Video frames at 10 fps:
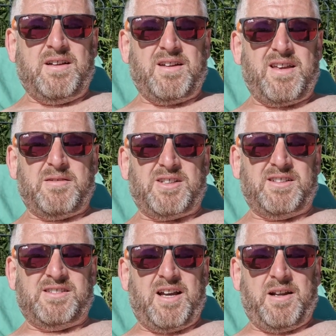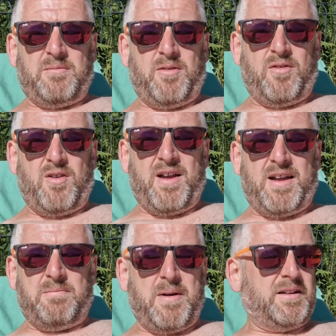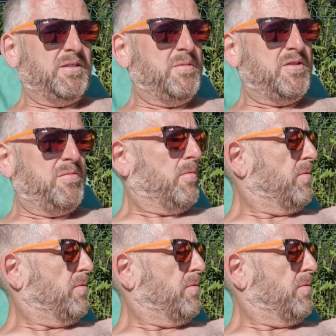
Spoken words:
get a suntan before I head back to miserable